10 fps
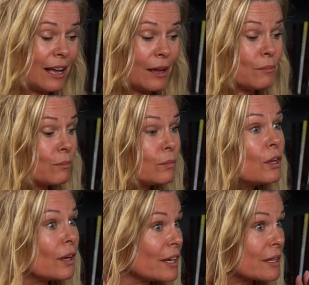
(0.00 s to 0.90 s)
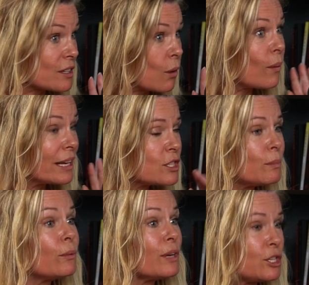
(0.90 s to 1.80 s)
I'm going to be
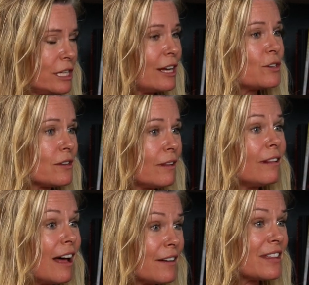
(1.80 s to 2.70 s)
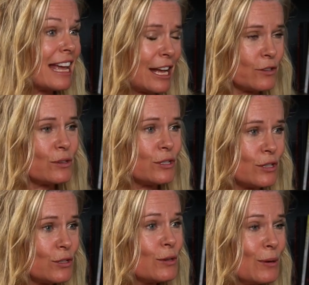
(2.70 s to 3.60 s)
reaching out to a lot of the
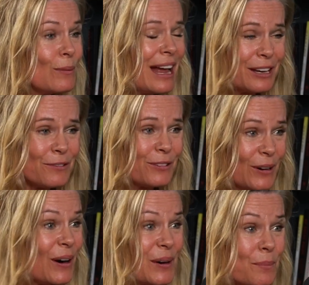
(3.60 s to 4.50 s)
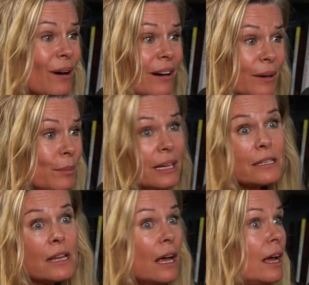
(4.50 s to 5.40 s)
actresses who read for our part because
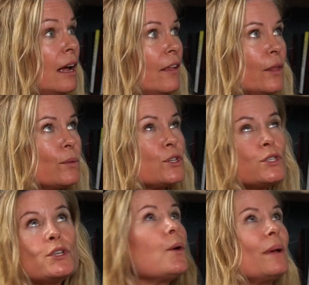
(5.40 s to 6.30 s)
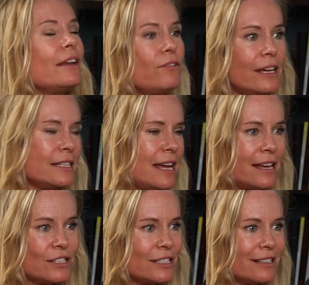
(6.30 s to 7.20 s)
there were so many
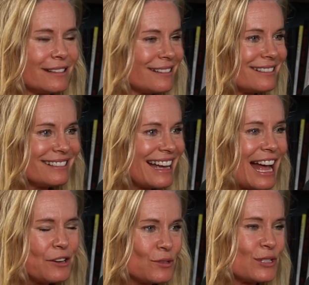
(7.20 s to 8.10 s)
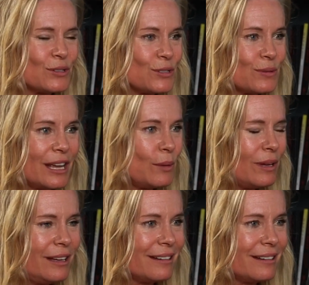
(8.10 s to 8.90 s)
fantastic actresses who came in.